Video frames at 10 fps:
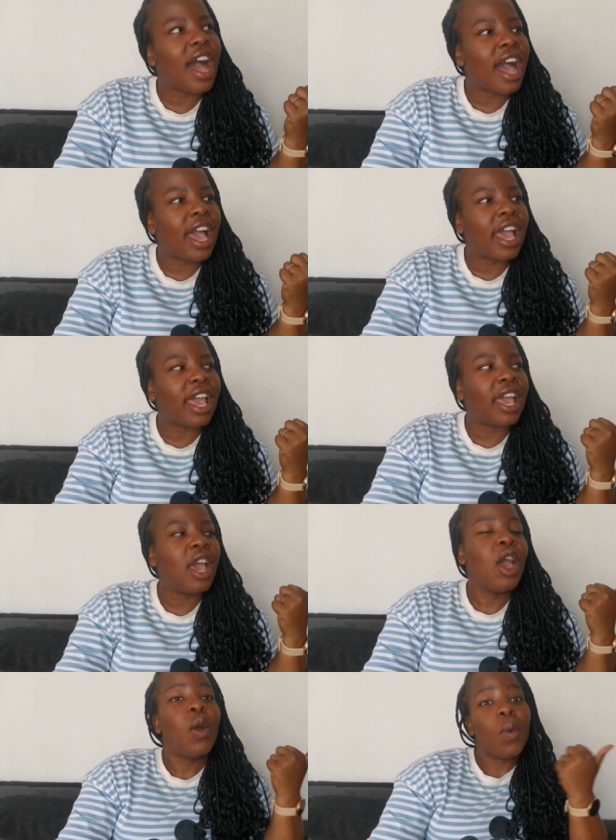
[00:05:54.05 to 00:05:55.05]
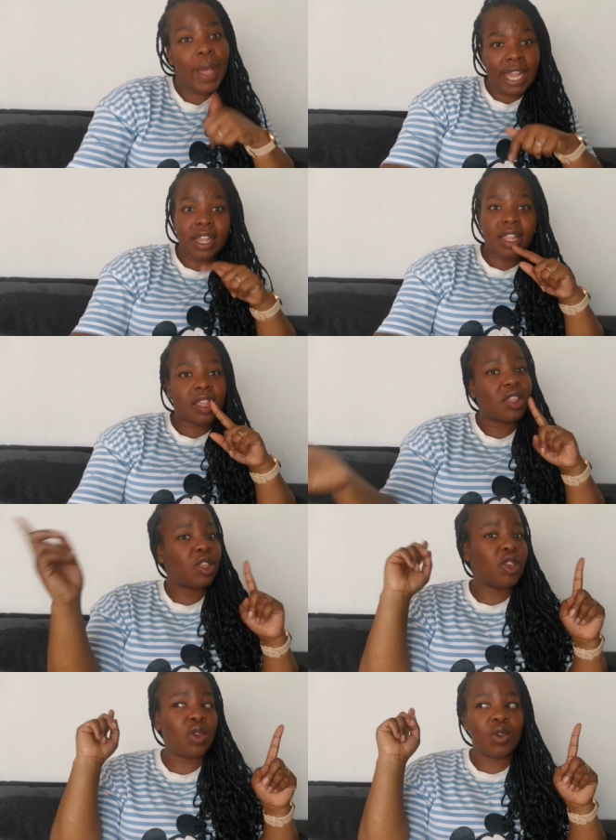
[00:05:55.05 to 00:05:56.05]
i went
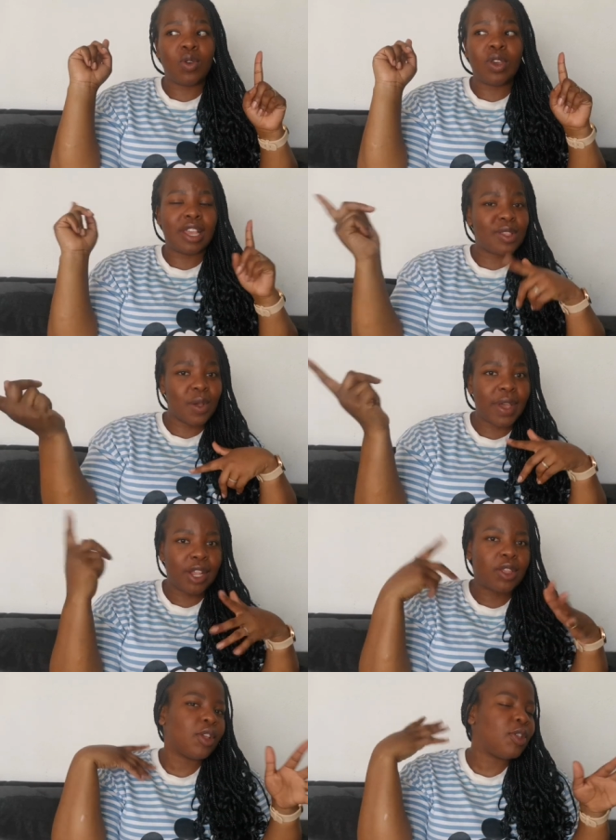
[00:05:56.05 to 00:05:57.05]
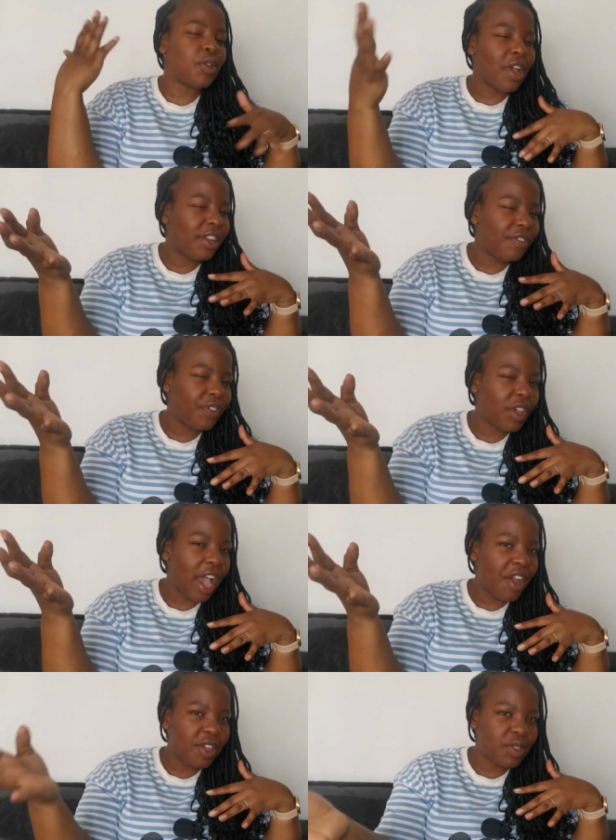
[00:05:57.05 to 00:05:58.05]
to Soweto to run a few
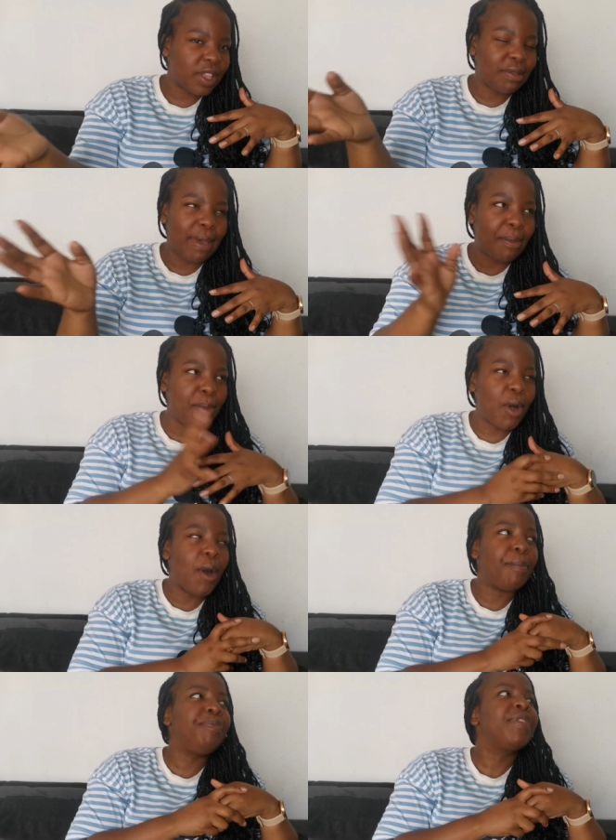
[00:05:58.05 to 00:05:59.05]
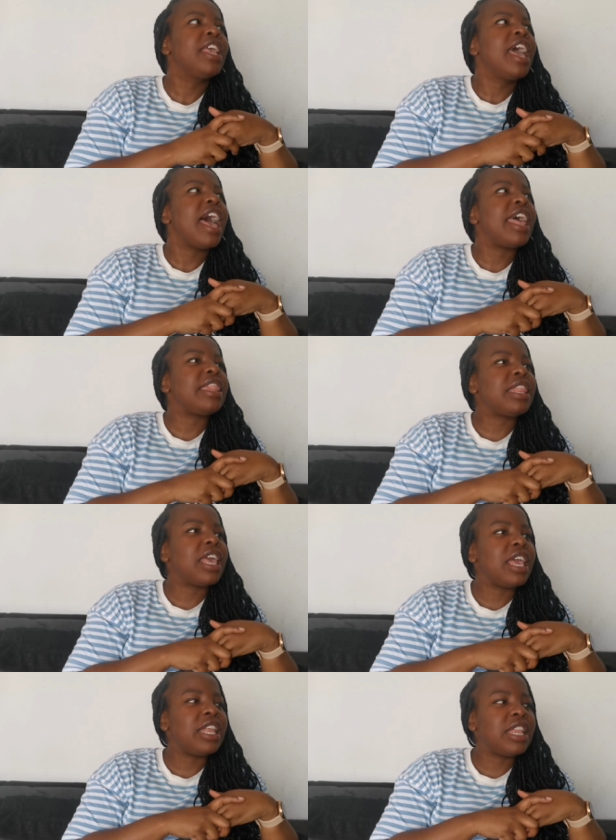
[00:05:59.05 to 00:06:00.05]
errands with my mom and
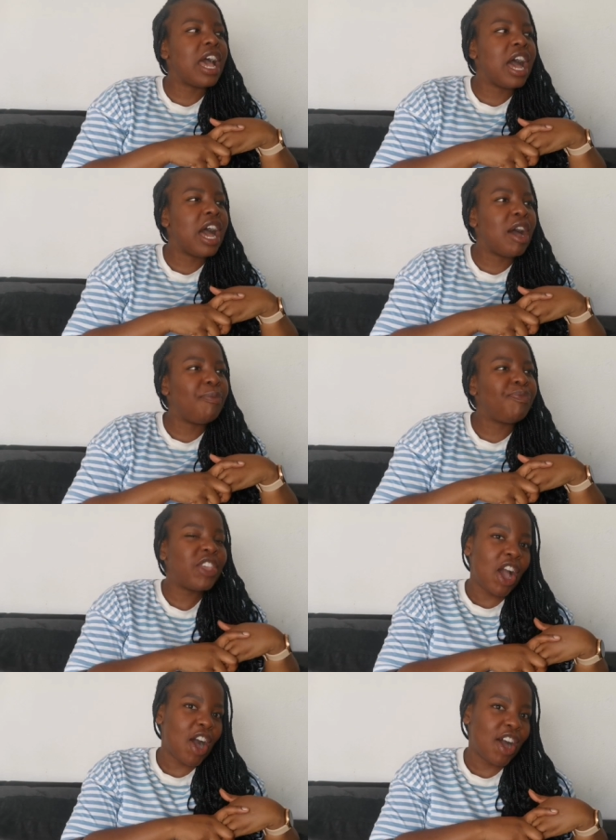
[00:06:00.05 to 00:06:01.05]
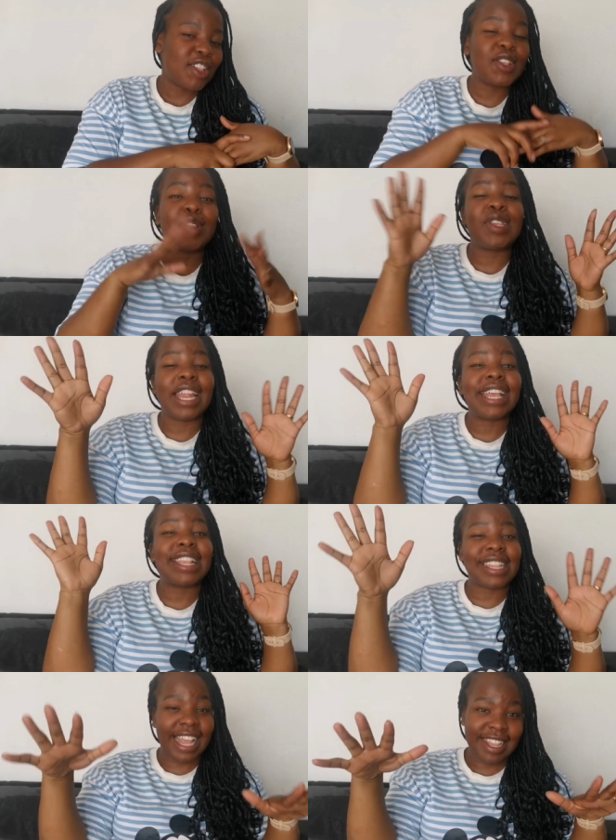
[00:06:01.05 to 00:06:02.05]
then um yeah so
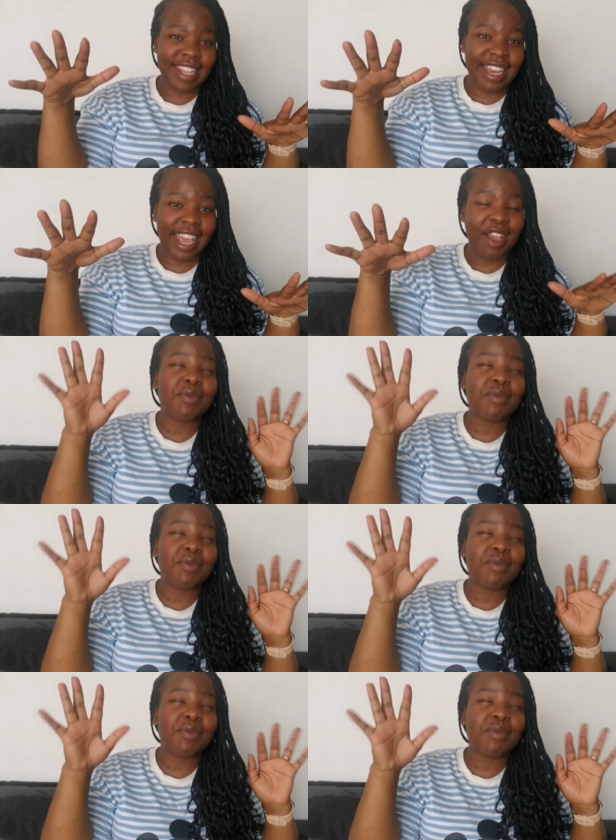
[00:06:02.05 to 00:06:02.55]
today's a saturday